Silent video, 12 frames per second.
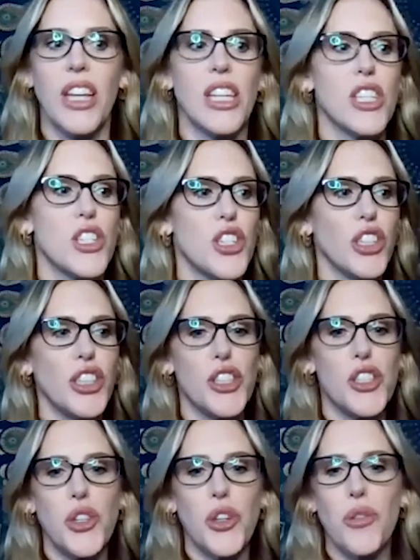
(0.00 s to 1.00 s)

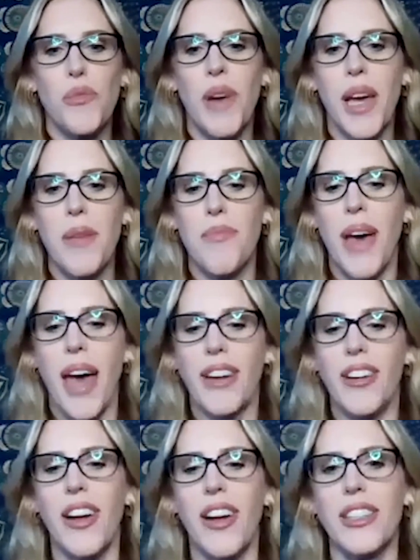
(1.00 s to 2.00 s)
Sure. So my
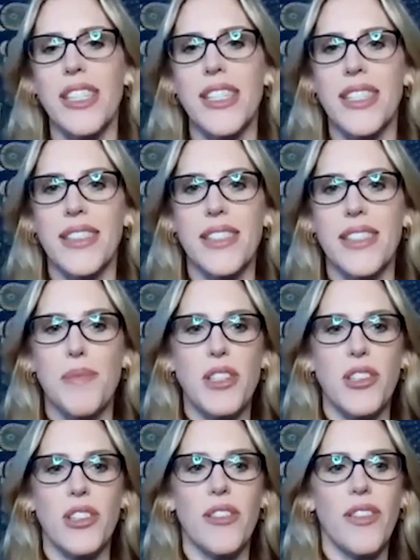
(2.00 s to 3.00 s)
background is in
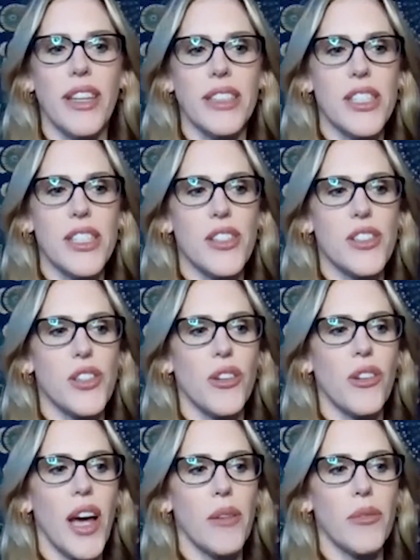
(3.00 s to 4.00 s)
special events.
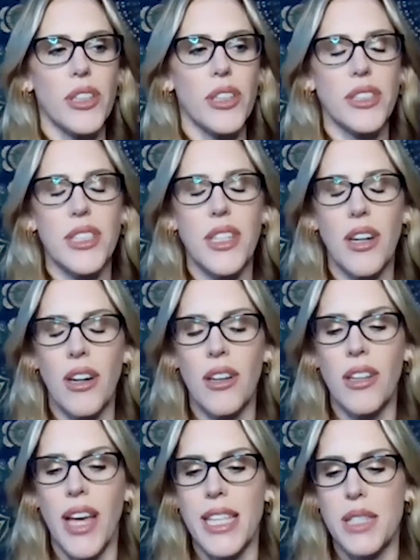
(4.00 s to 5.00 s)
So I worked
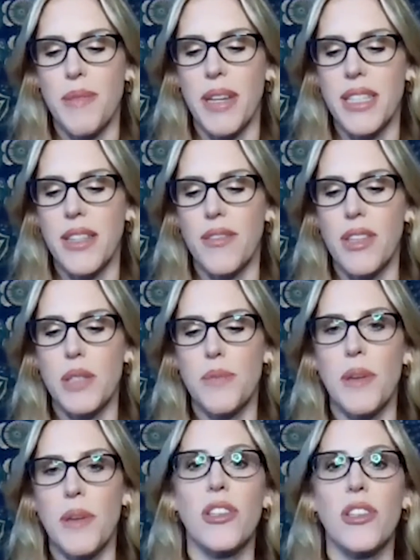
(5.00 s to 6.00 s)
all aspects of the
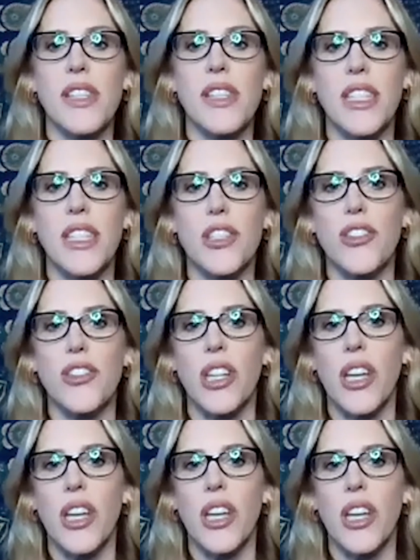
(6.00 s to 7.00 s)
special events
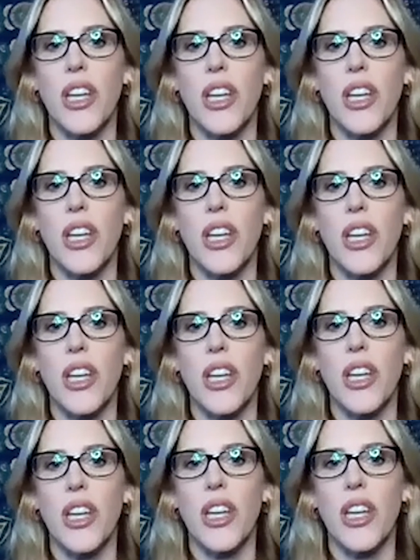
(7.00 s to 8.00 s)
industry
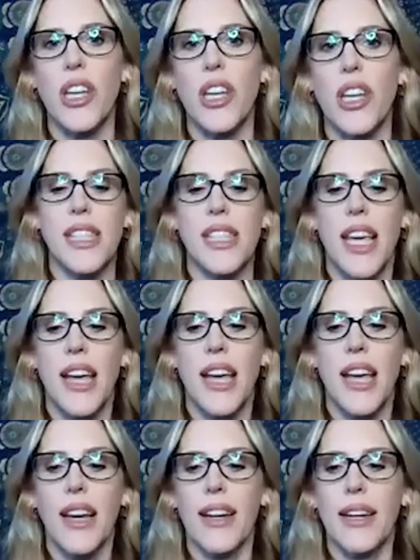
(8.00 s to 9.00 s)
and Phoenix,
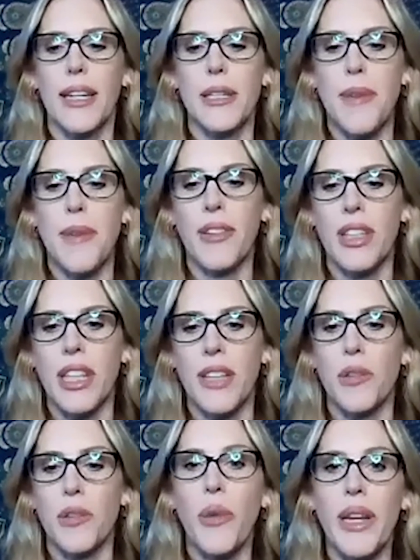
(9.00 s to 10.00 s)

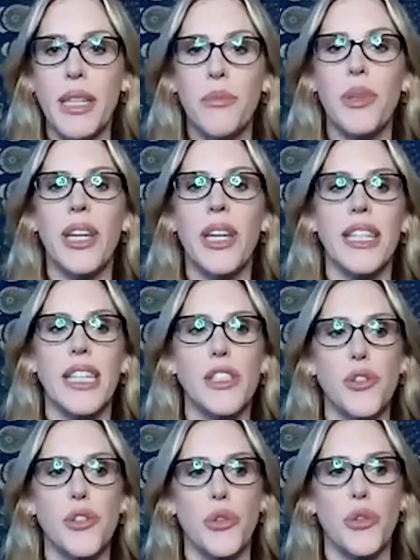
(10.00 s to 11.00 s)
everything from wedding
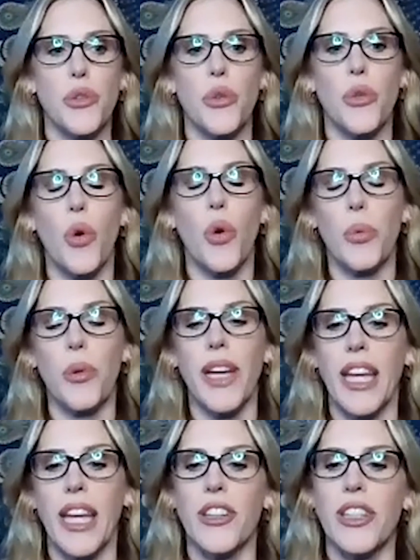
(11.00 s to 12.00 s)
planning to corporate
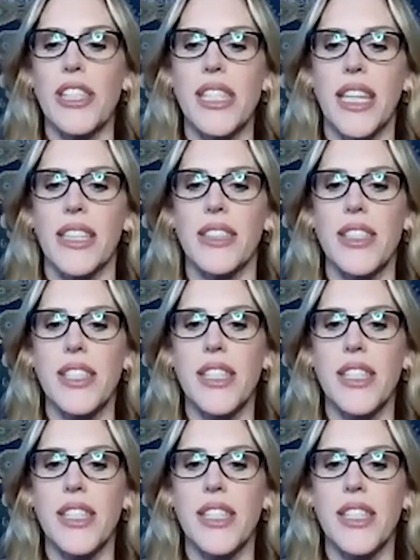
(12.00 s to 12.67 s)
catering sales.